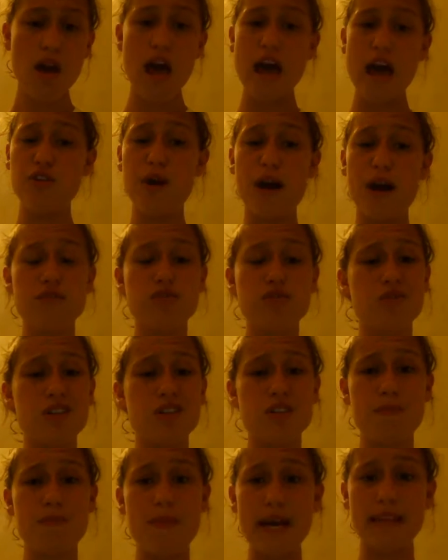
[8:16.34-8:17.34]
And you have to
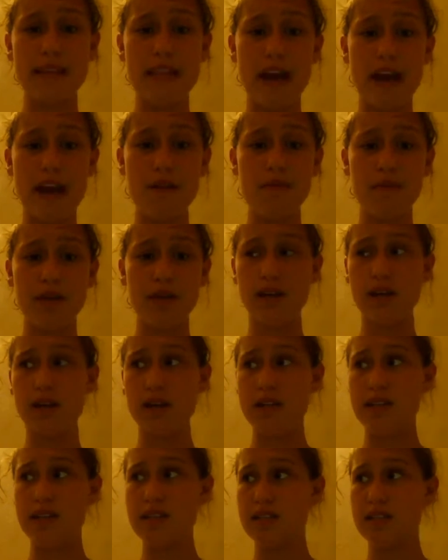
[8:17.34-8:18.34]
respect that
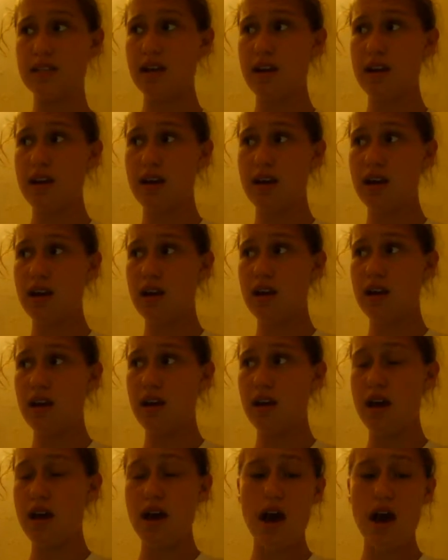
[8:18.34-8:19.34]
because
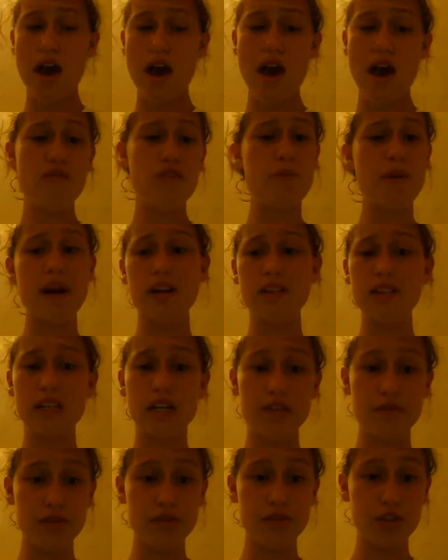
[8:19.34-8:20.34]
every parent
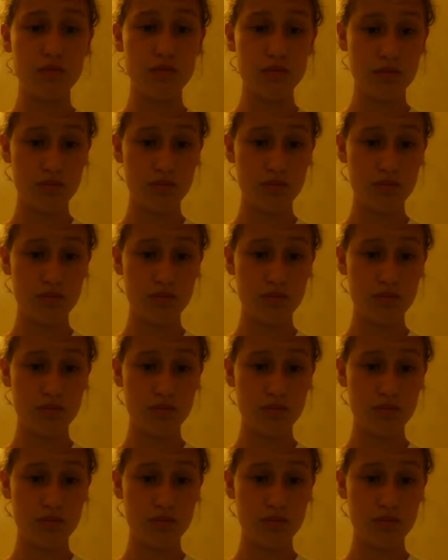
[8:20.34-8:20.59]
loves you.